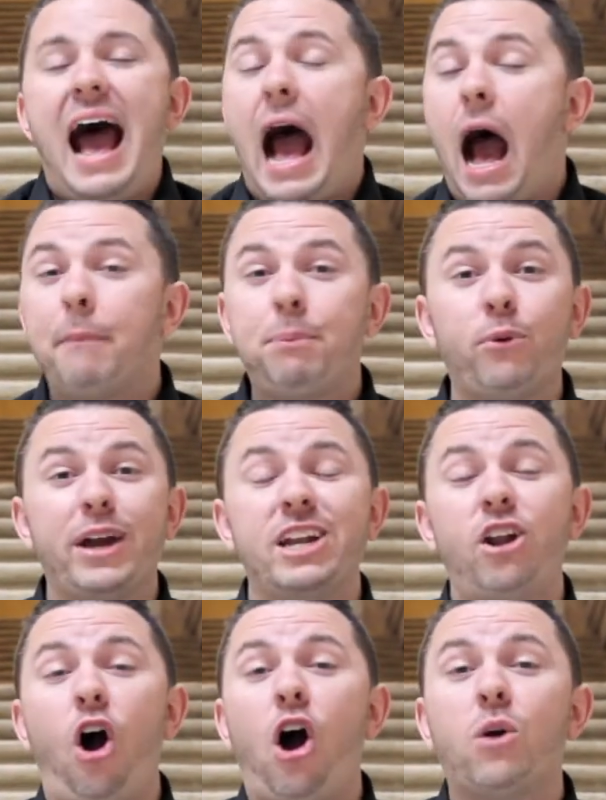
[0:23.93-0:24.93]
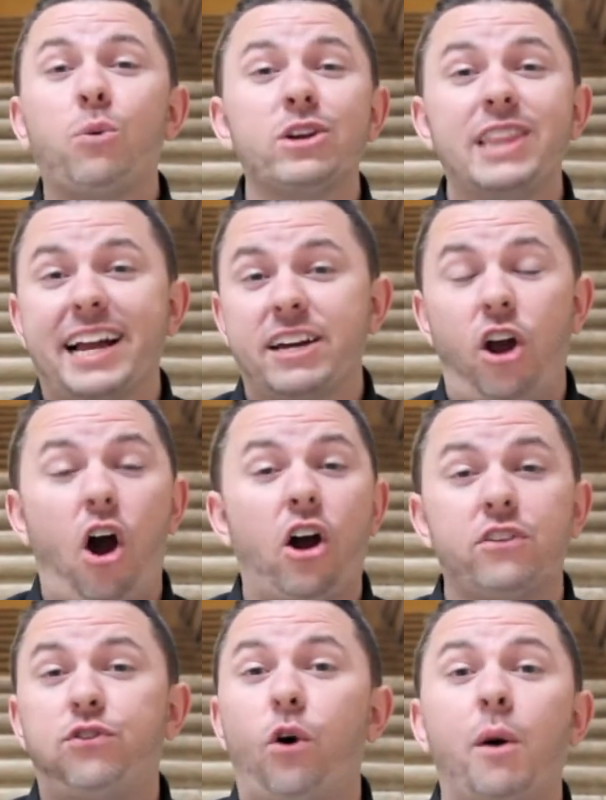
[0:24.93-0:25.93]
I operate an awkward like an
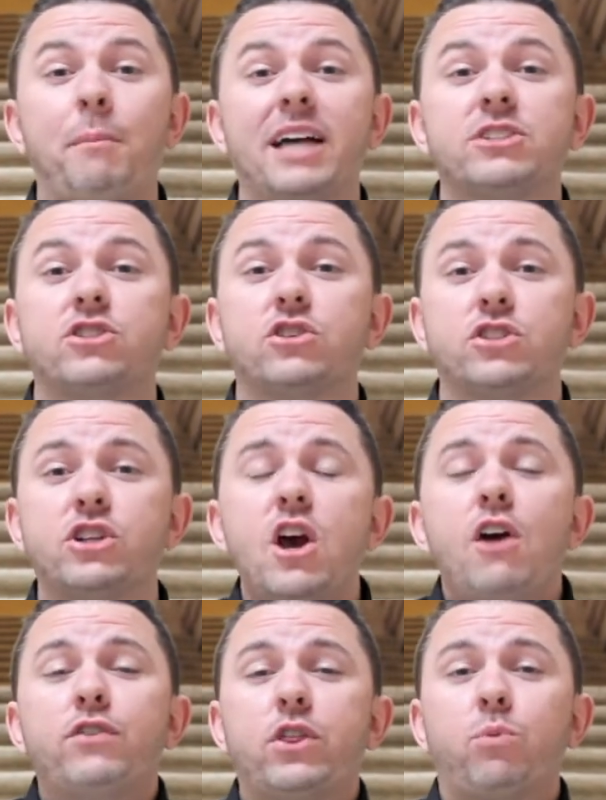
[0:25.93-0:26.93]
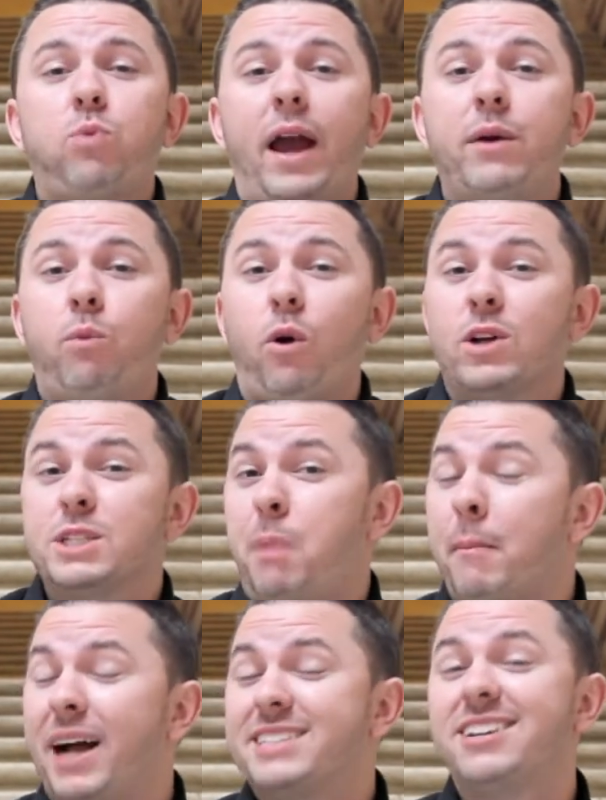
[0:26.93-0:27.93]
art form. I search for the right
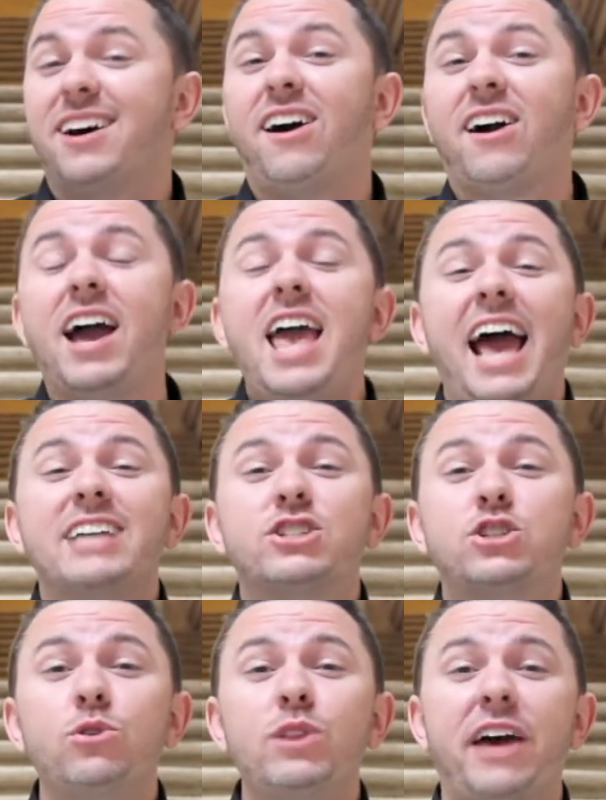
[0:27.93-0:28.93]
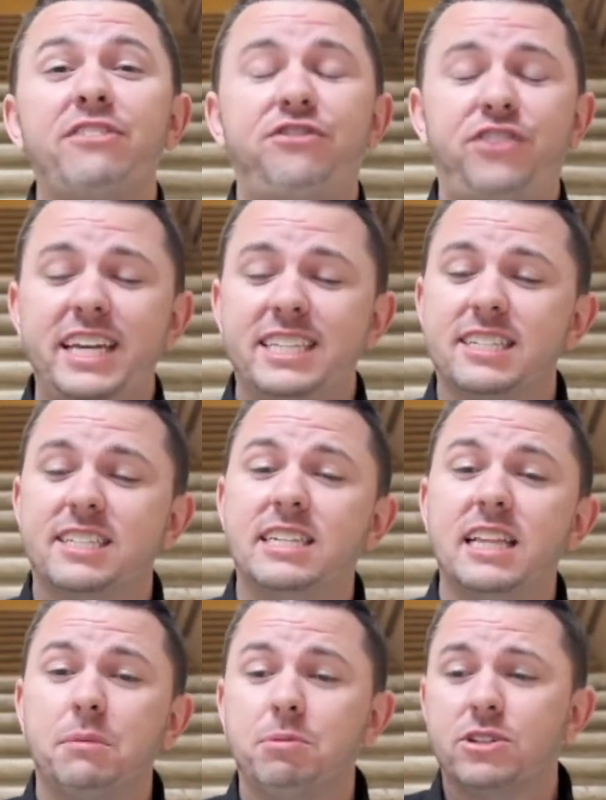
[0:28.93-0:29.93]
words, but my tongue has two left feet. The
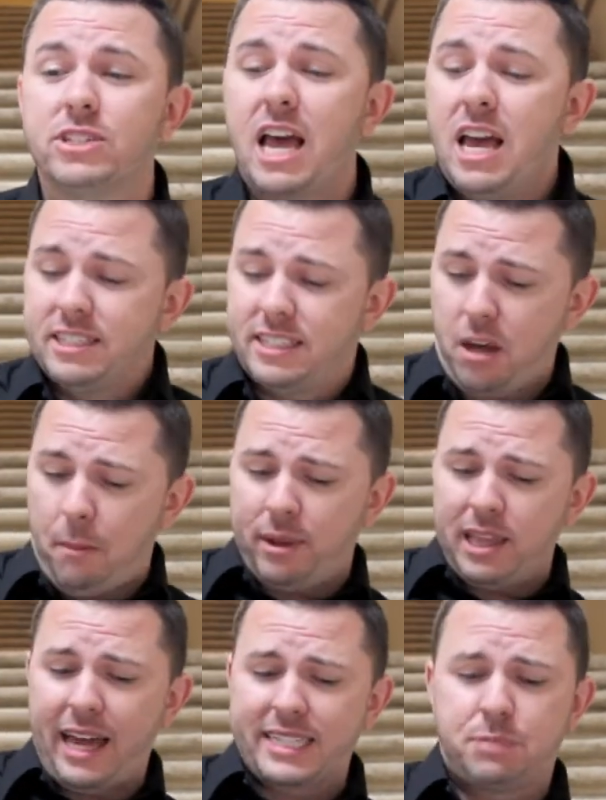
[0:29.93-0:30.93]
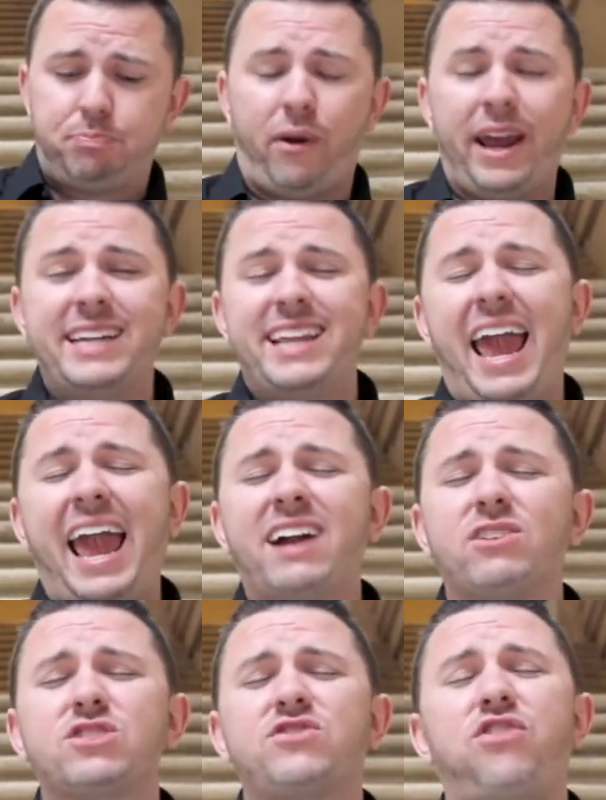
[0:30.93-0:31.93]
syllables stumble like sprained
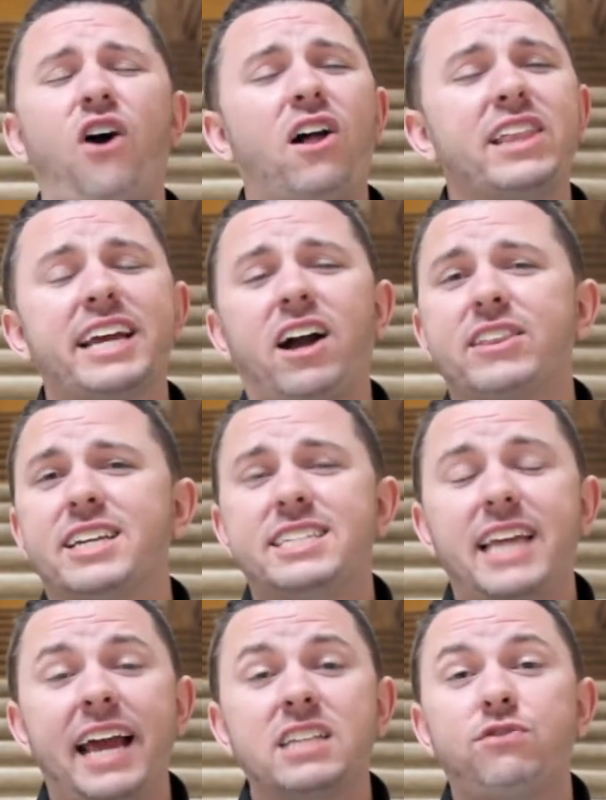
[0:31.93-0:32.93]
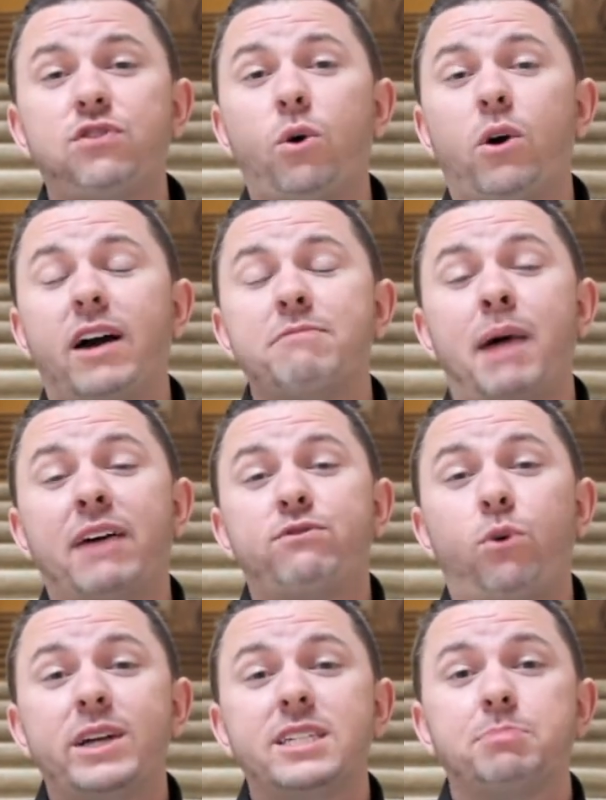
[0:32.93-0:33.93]
ankles falling on the dance floor of
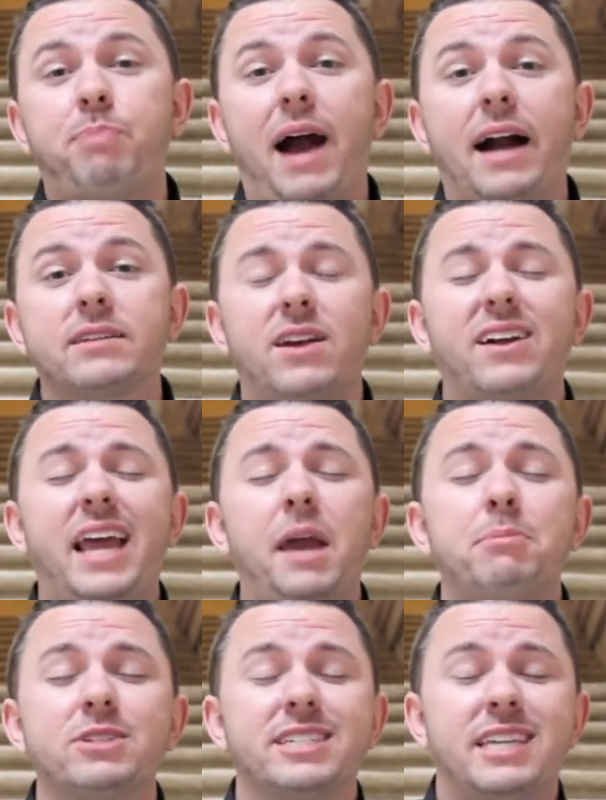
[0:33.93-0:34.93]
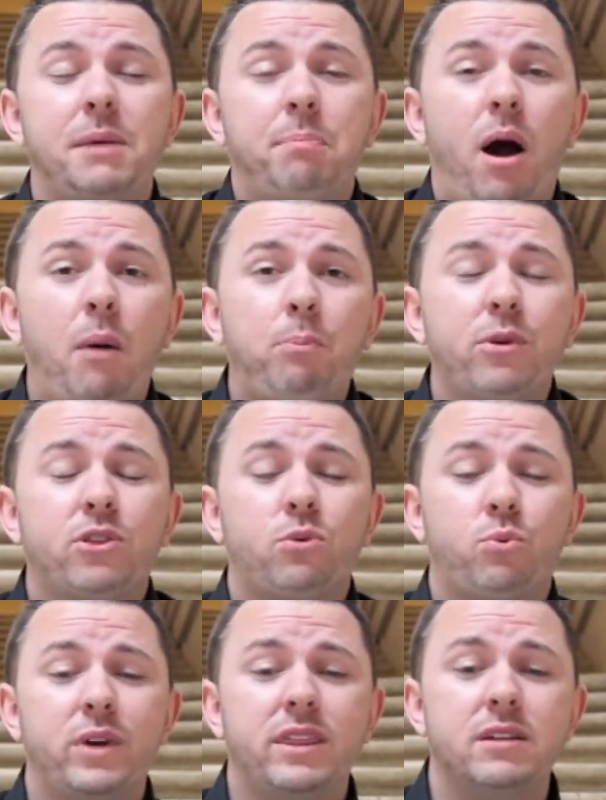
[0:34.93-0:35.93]
my voice box, unable to keep up with
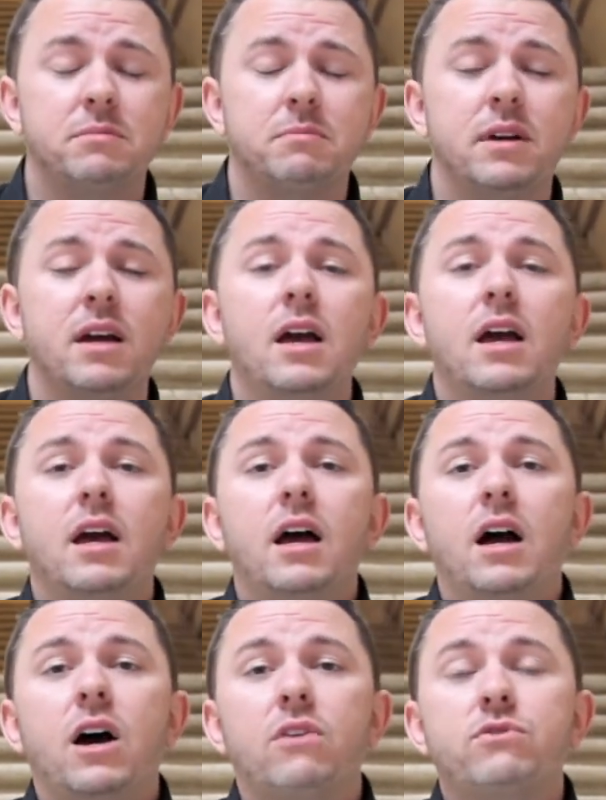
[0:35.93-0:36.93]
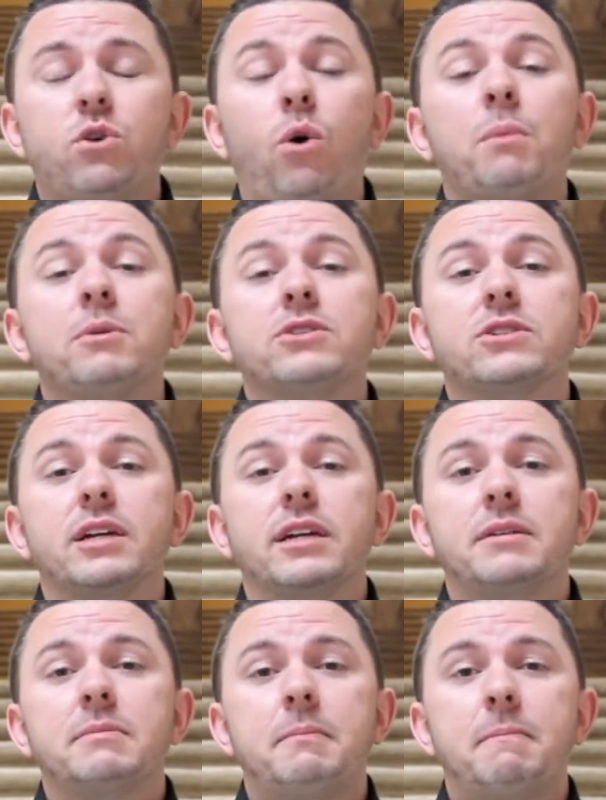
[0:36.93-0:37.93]
the rhythm of
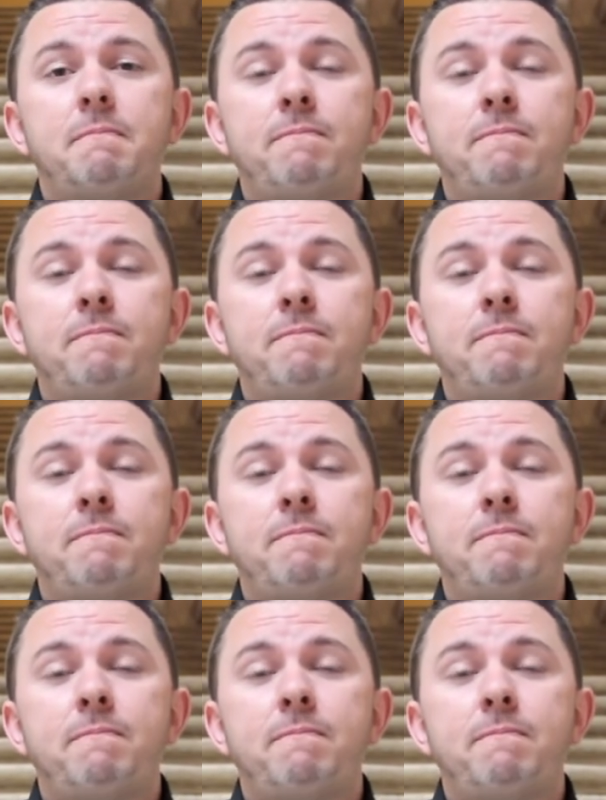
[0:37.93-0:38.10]
normalcy.